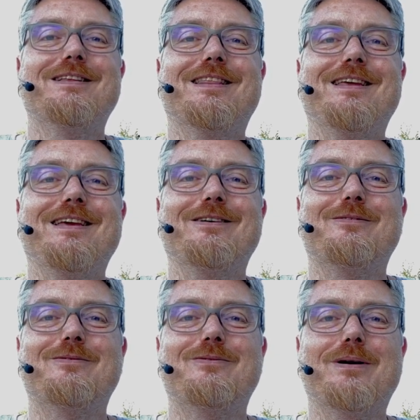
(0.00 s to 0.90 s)
the
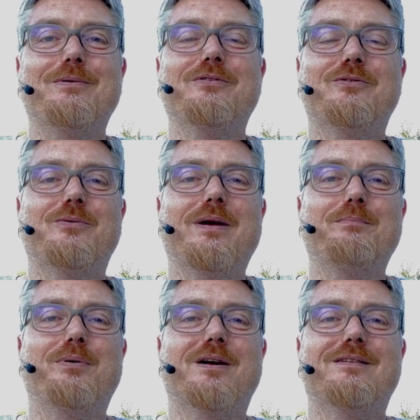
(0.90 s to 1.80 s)
rubber
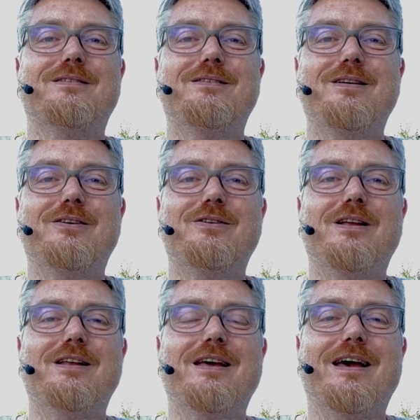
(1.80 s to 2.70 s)
strap,
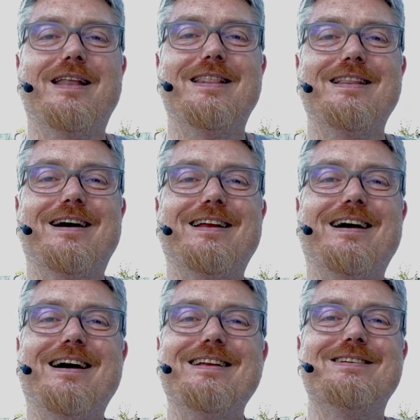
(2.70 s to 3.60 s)
particularly at night,
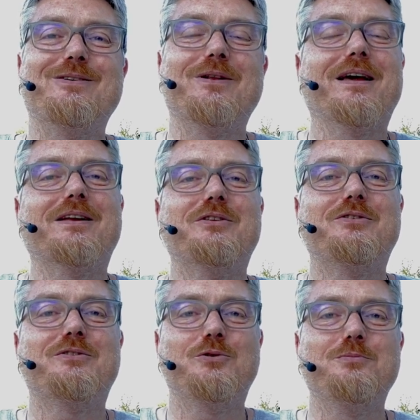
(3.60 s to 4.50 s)
I don't like
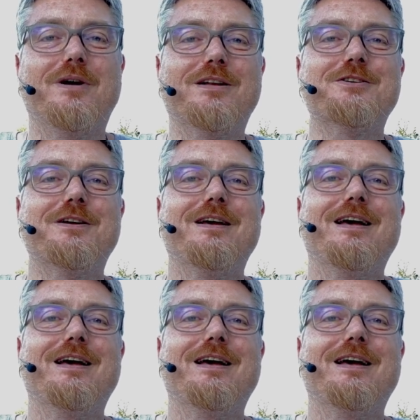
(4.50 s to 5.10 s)
too much.